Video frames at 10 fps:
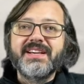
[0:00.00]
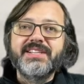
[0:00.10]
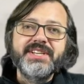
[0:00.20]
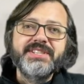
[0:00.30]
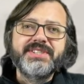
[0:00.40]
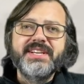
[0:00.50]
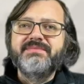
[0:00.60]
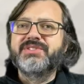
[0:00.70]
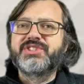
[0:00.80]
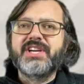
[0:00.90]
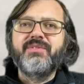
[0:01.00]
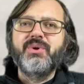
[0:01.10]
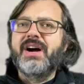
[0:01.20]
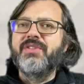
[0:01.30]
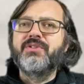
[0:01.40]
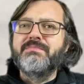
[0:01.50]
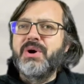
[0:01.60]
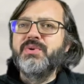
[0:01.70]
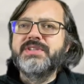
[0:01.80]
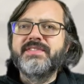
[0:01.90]
And since then, several other
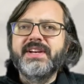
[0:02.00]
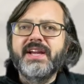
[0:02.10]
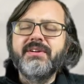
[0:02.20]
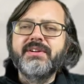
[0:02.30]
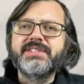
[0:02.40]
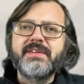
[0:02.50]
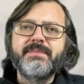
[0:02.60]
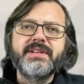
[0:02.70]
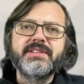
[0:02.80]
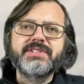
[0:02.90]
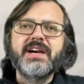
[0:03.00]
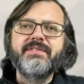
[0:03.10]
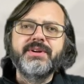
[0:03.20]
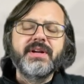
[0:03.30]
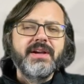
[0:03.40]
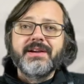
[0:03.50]
modes of inheritance have been discovered,